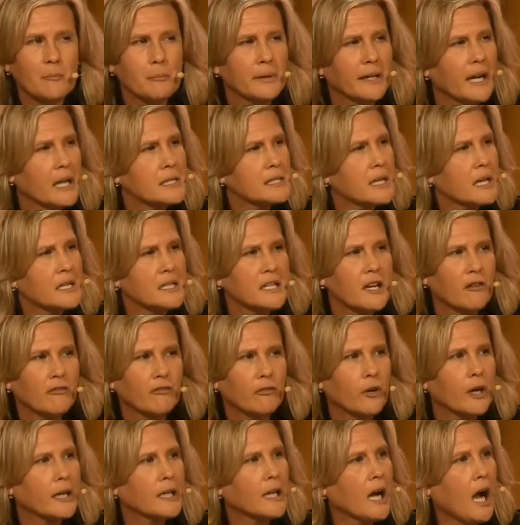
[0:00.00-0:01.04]
but it's a
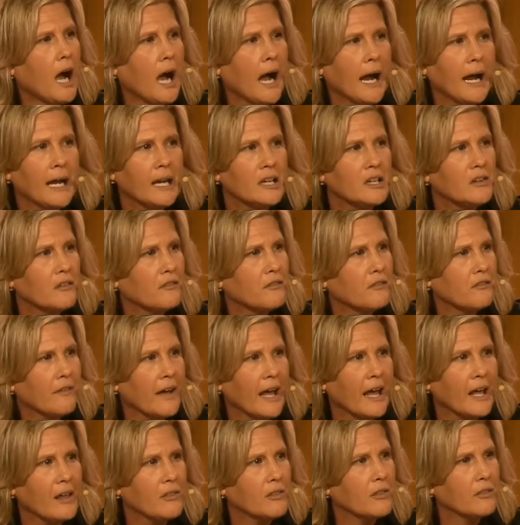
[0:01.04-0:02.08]
different kind of
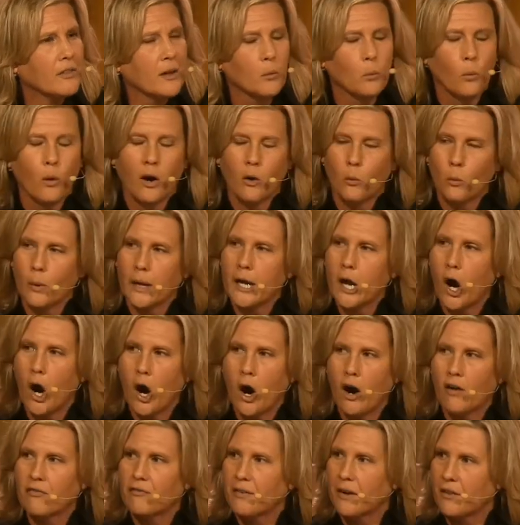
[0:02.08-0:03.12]
faith than what we
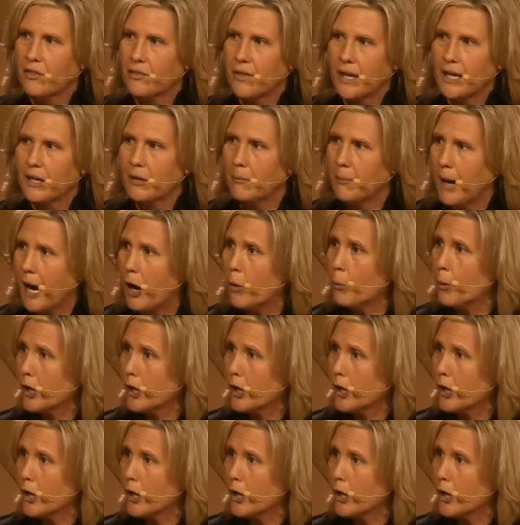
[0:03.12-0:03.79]
often think about.